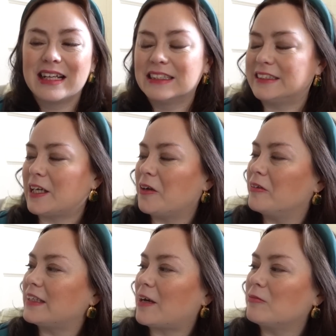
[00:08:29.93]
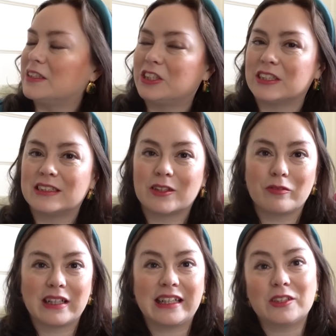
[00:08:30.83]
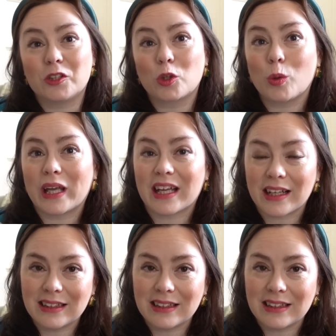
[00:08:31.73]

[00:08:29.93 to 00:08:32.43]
So that was just a really sort of quick,